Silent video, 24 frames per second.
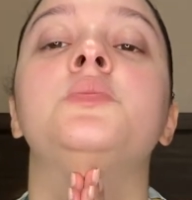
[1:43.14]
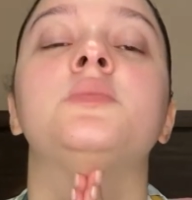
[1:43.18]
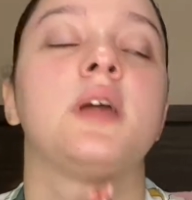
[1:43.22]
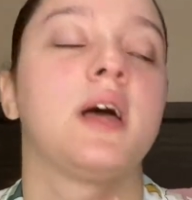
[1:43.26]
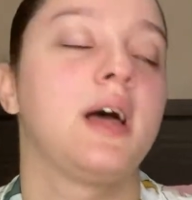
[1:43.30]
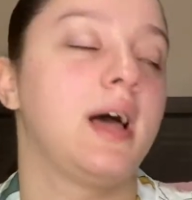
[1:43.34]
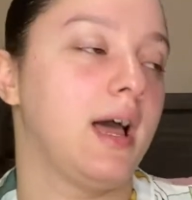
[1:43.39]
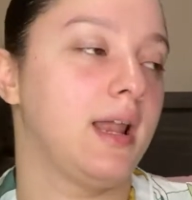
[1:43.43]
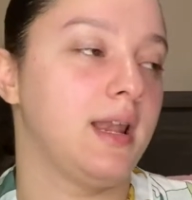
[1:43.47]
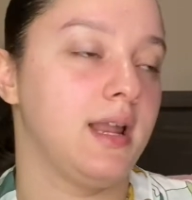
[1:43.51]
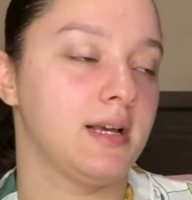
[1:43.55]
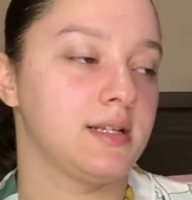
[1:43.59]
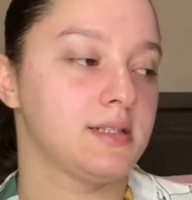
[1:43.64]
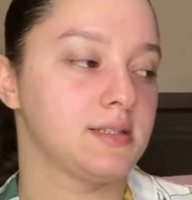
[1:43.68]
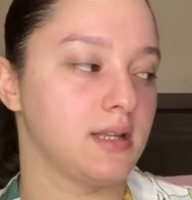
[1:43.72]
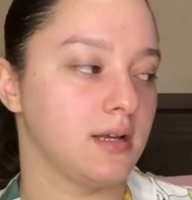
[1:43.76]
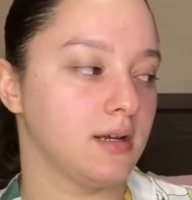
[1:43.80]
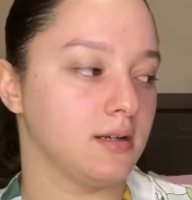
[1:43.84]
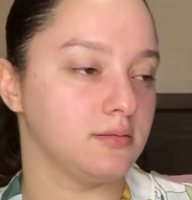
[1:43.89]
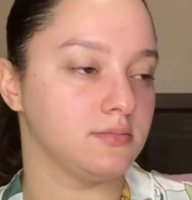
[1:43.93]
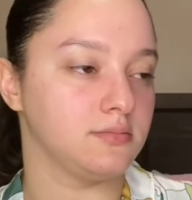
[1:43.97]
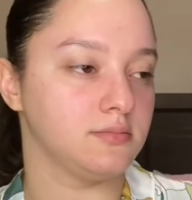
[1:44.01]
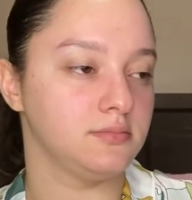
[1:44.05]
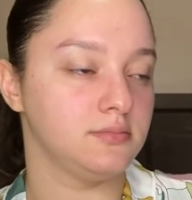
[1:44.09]

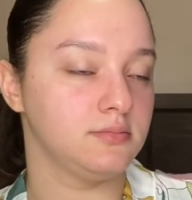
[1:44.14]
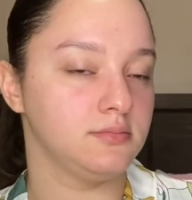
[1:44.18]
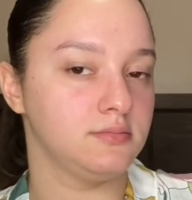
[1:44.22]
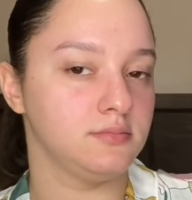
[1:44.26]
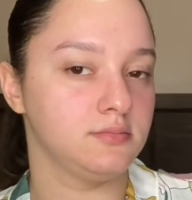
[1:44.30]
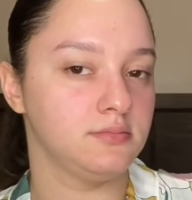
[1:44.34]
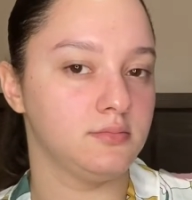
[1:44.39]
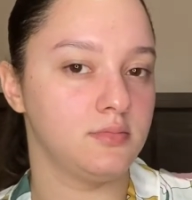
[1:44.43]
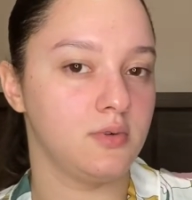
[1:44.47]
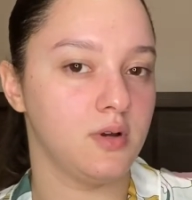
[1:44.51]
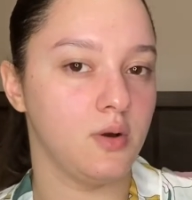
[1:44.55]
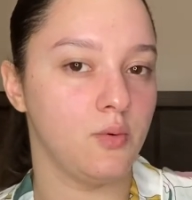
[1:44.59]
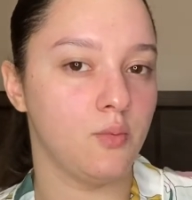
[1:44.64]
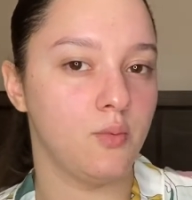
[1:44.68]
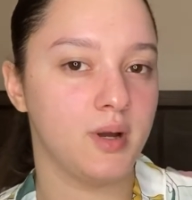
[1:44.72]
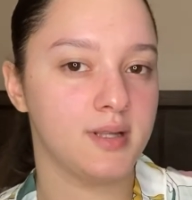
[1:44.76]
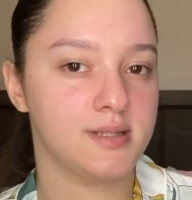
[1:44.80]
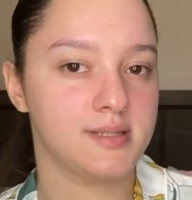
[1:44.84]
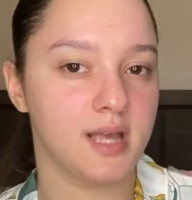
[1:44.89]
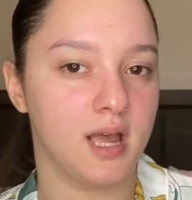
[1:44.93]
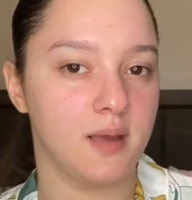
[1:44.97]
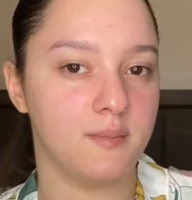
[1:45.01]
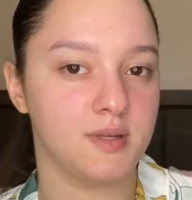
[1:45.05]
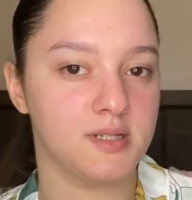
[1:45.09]
Alexa, what
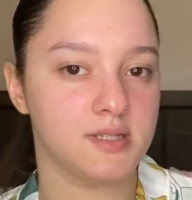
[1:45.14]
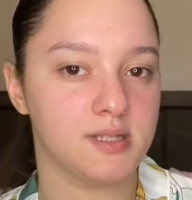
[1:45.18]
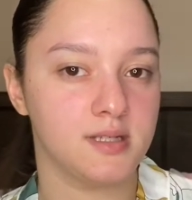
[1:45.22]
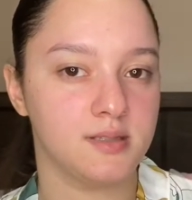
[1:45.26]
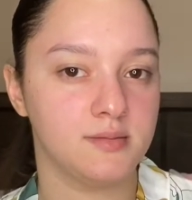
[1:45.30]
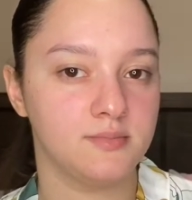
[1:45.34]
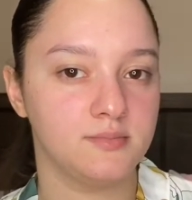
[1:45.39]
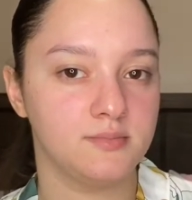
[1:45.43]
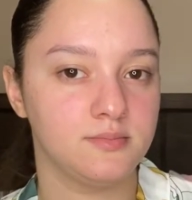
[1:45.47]
time is it?